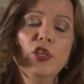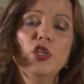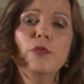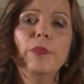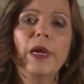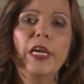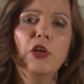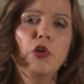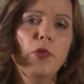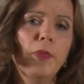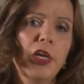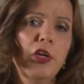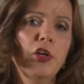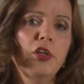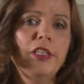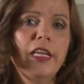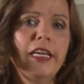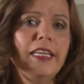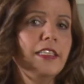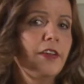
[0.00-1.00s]
Your
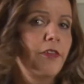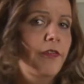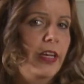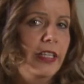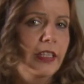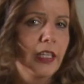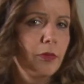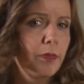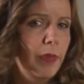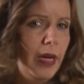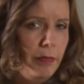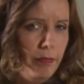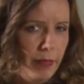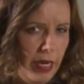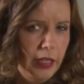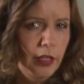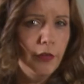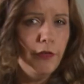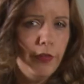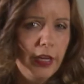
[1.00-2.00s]
microbiota is affected by
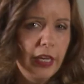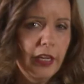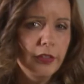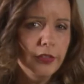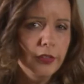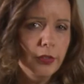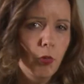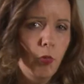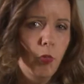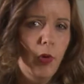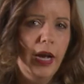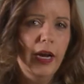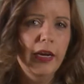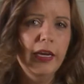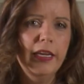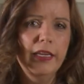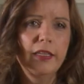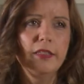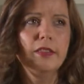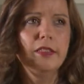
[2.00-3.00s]
many things. One
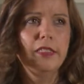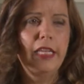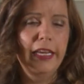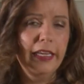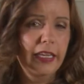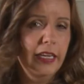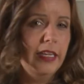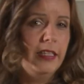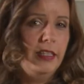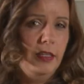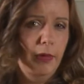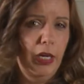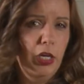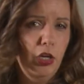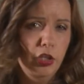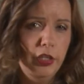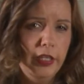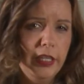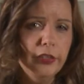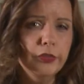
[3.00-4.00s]
is taking
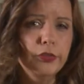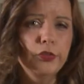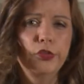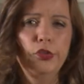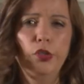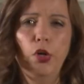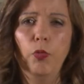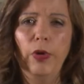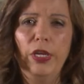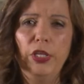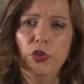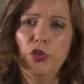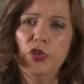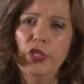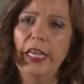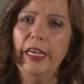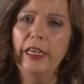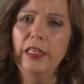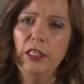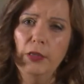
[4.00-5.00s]
antibiotics. So when you
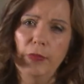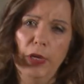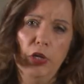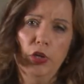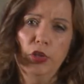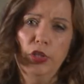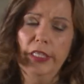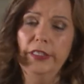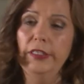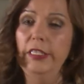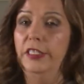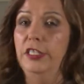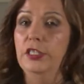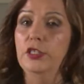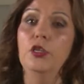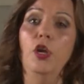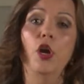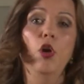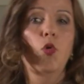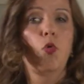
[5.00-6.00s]
take antibiotics, it just
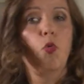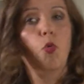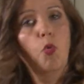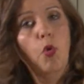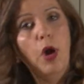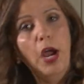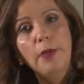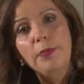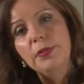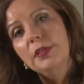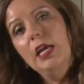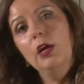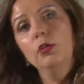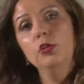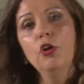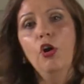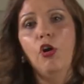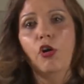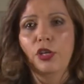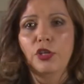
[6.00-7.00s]
wipes out
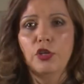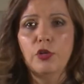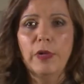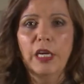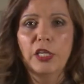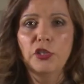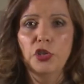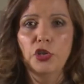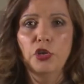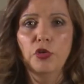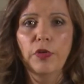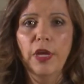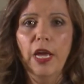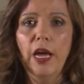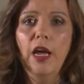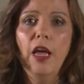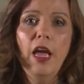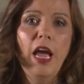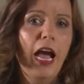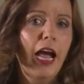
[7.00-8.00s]
all your bacteria,
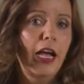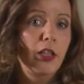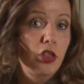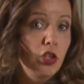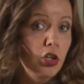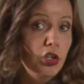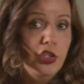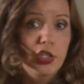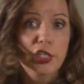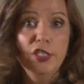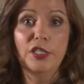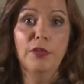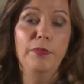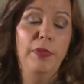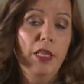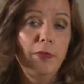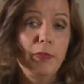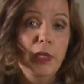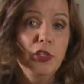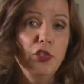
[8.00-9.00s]
and not just the
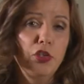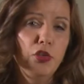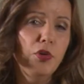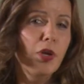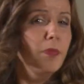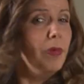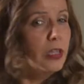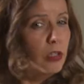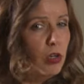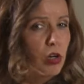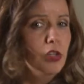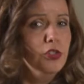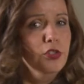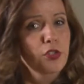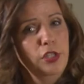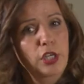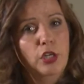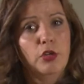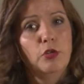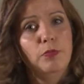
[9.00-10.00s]
bad bacteria, but also
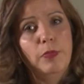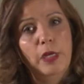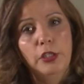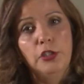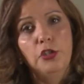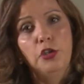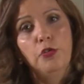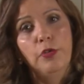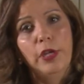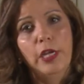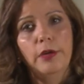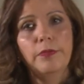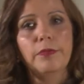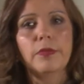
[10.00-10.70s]
the good bacteria.